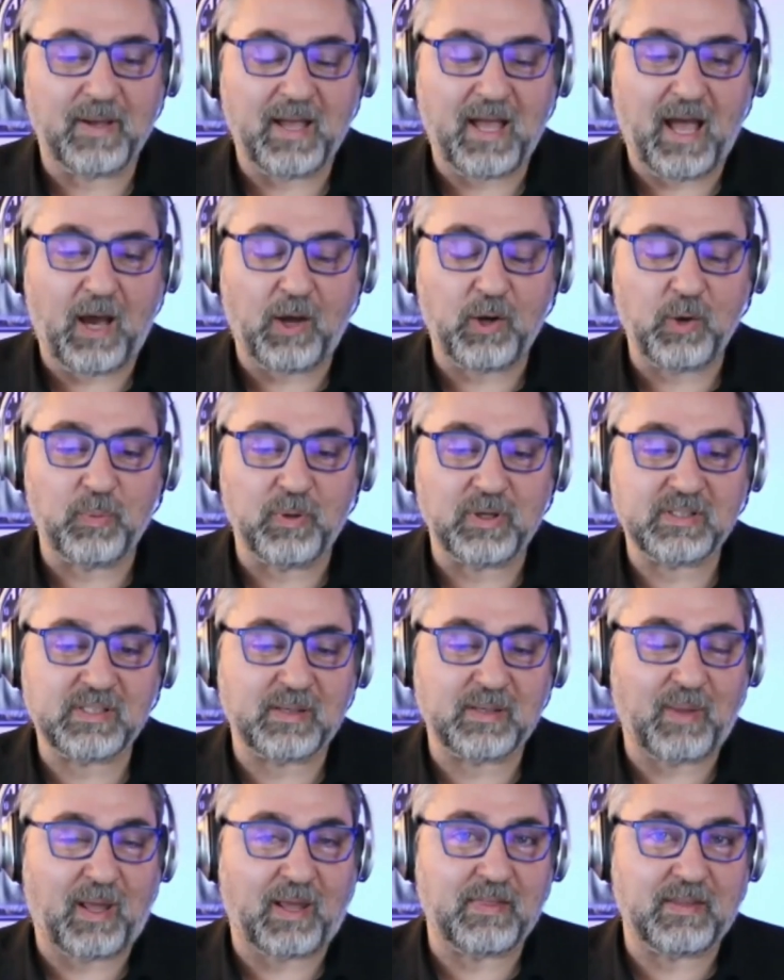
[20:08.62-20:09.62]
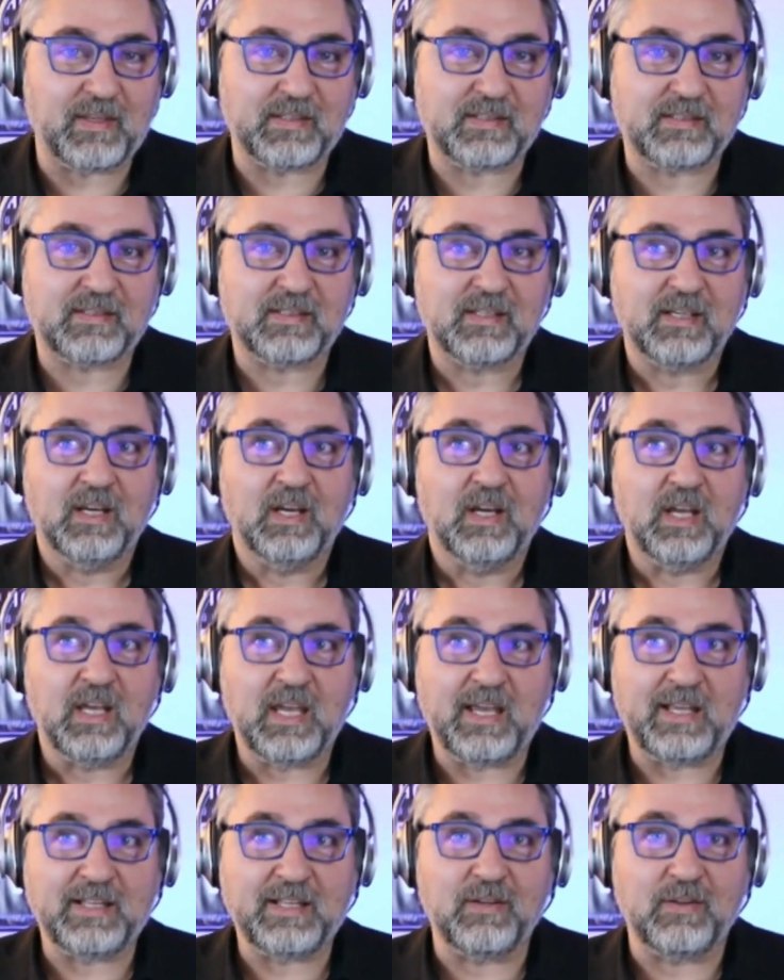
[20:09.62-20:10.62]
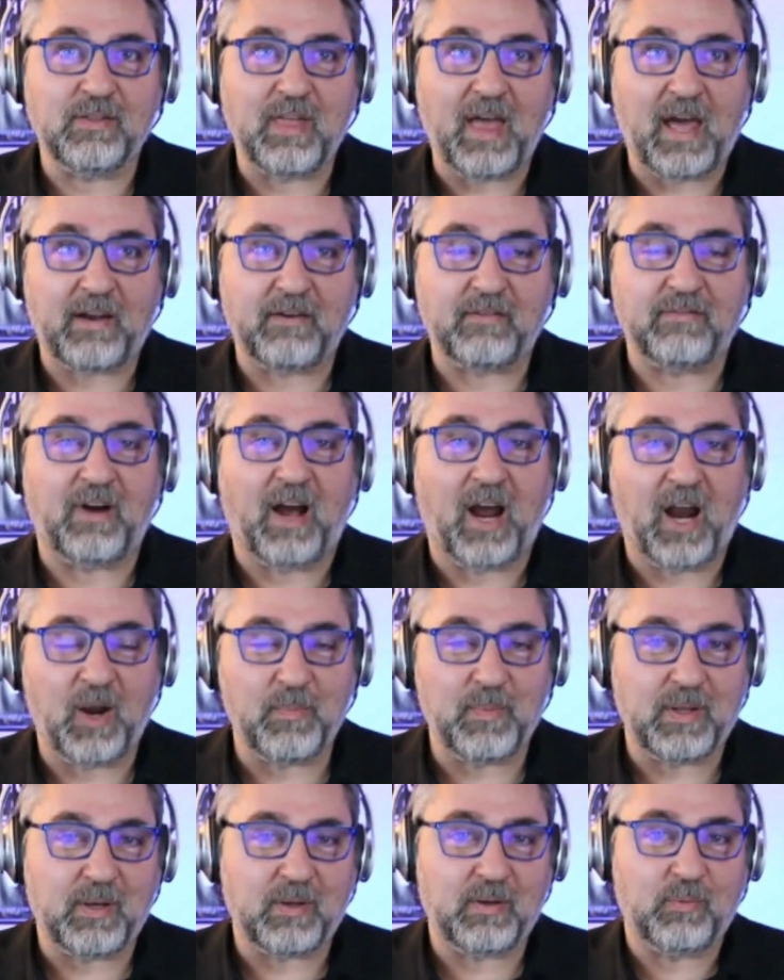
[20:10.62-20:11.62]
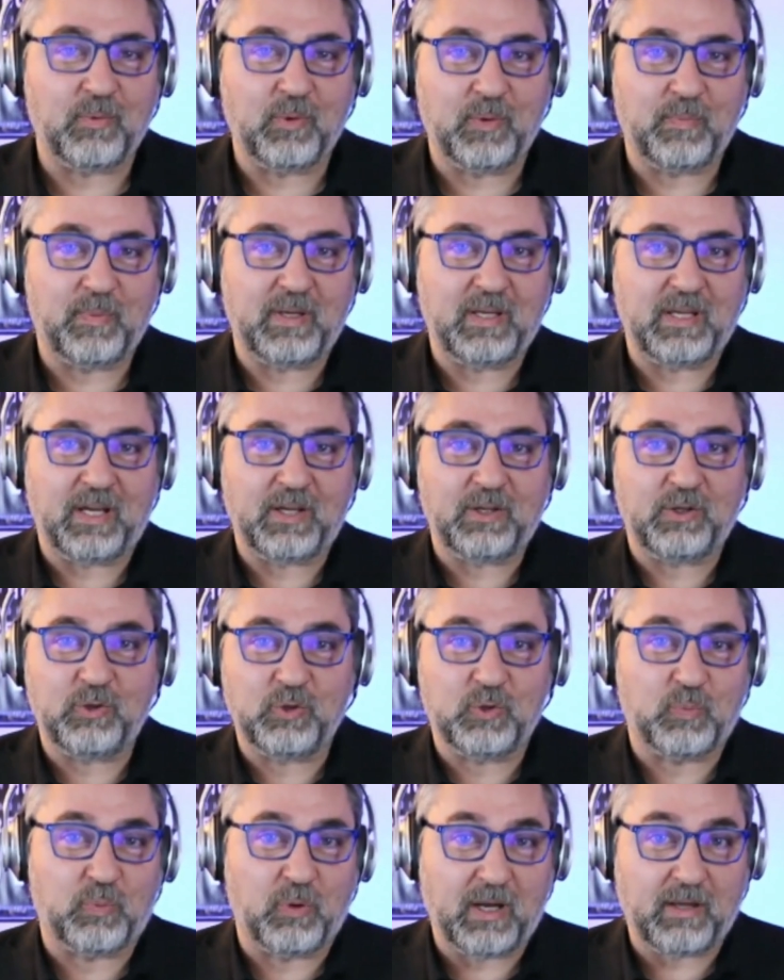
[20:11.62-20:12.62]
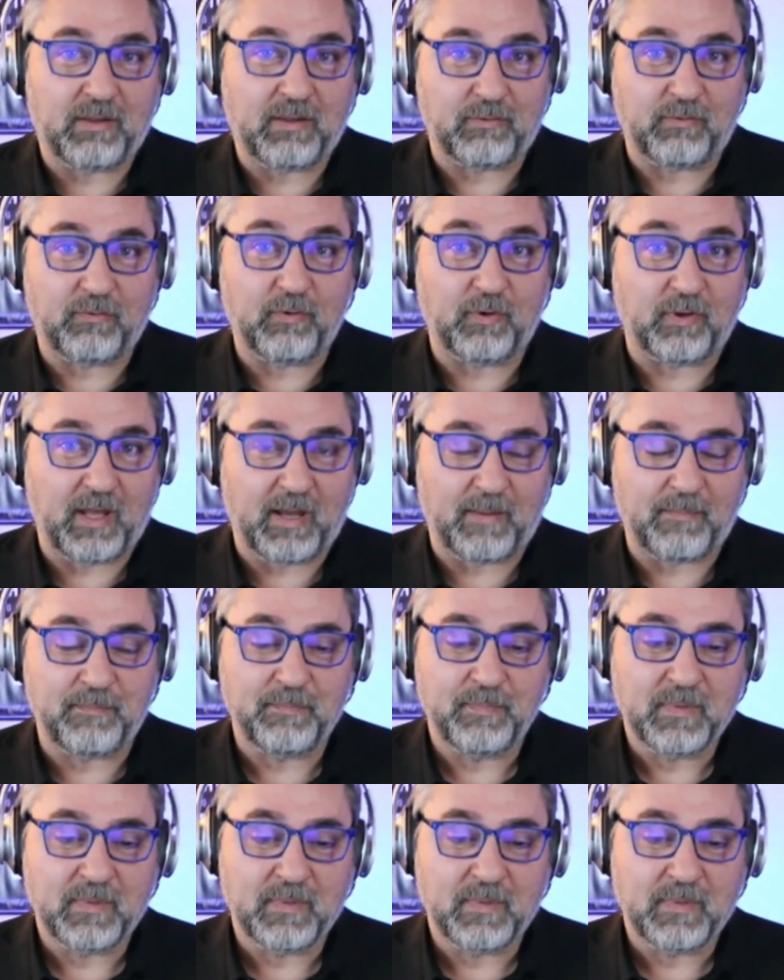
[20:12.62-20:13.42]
How to bring something like this into that environment would be a huge breakthrough for them.